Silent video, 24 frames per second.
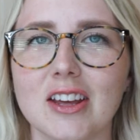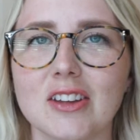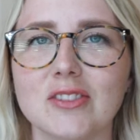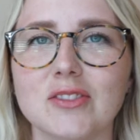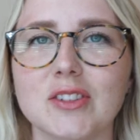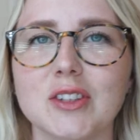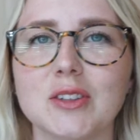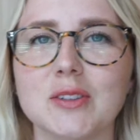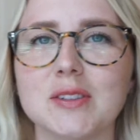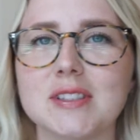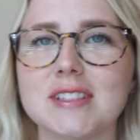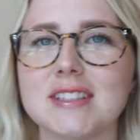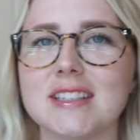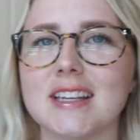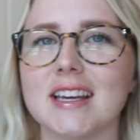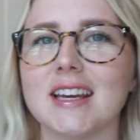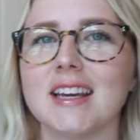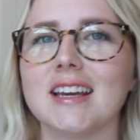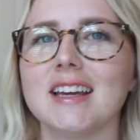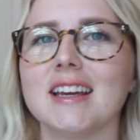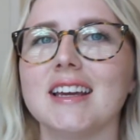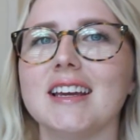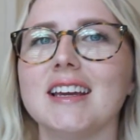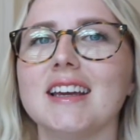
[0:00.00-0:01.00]
If you
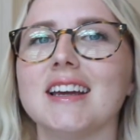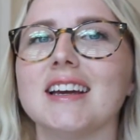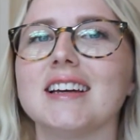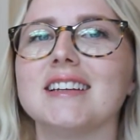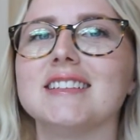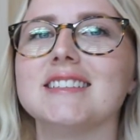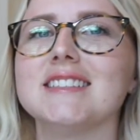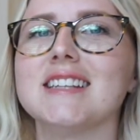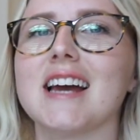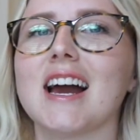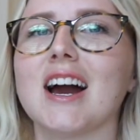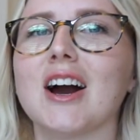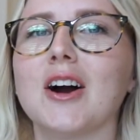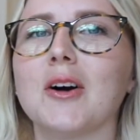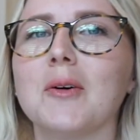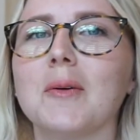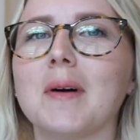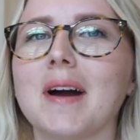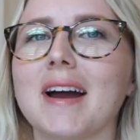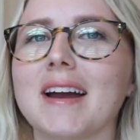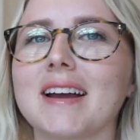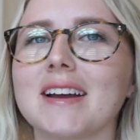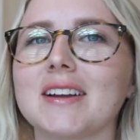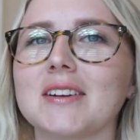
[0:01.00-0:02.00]
see a tail
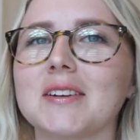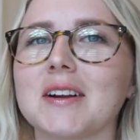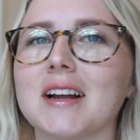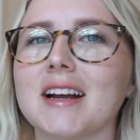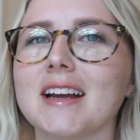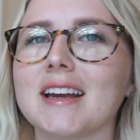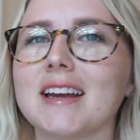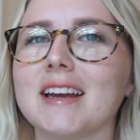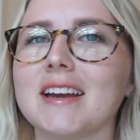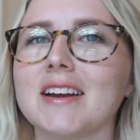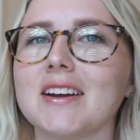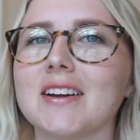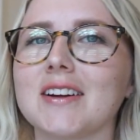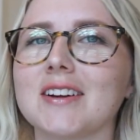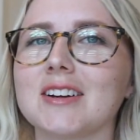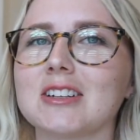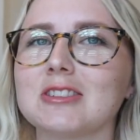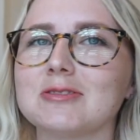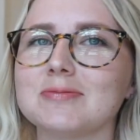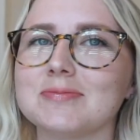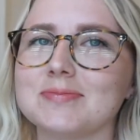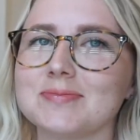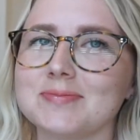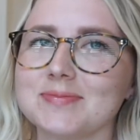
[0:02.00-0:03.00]
wagging right
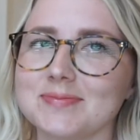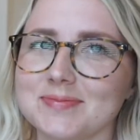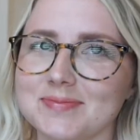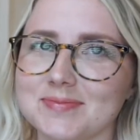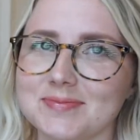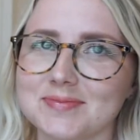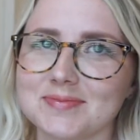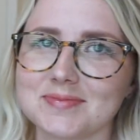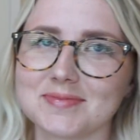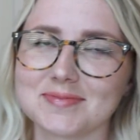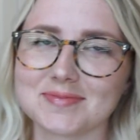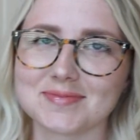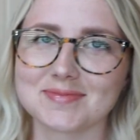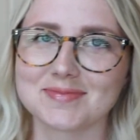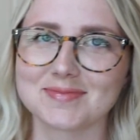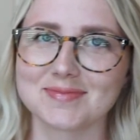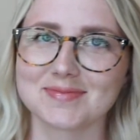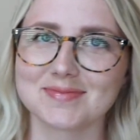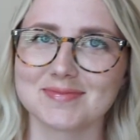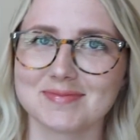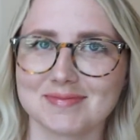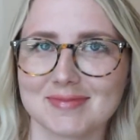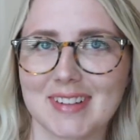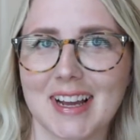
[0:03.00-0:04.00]
here,
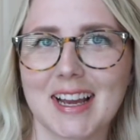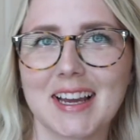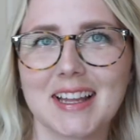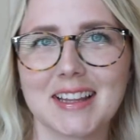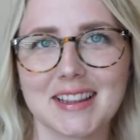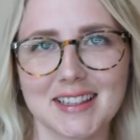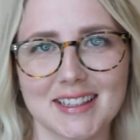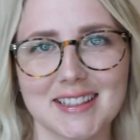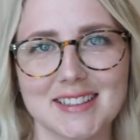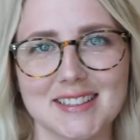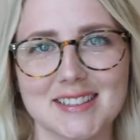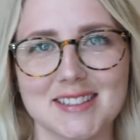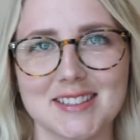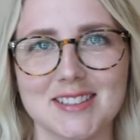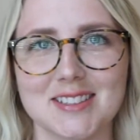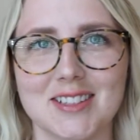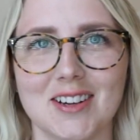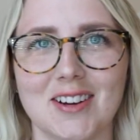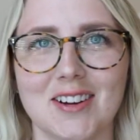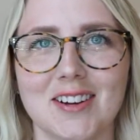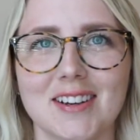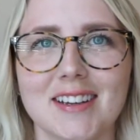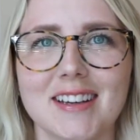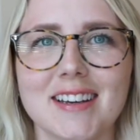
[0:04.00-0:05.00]
that's the
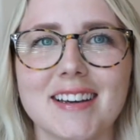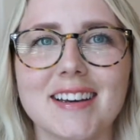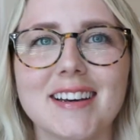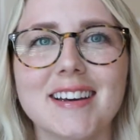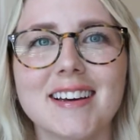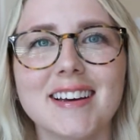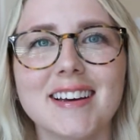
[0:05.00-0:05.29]
dog.